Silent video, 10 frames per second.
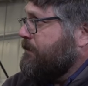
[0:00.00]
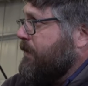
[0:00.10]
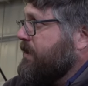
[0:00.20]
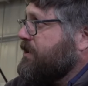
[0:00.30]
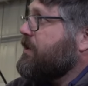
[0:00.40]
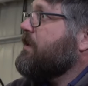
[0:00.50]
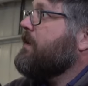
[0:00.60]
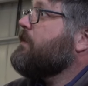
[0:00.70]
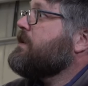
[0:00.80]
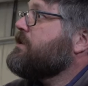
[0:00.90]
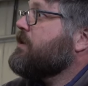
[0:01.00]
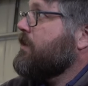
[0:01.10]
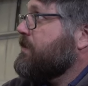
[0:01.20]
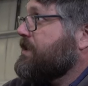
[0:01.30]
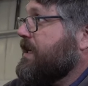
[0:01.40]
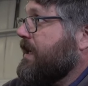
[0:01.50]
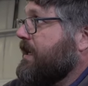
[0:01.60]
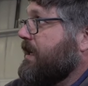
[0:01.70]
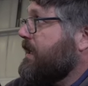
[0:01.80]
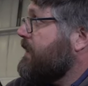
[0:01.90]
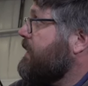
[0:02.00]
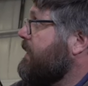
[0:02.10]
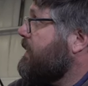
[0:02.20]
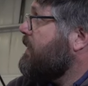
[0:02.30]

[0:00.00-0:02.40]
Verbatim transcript: Pretty sure that when Sean was kicking it, he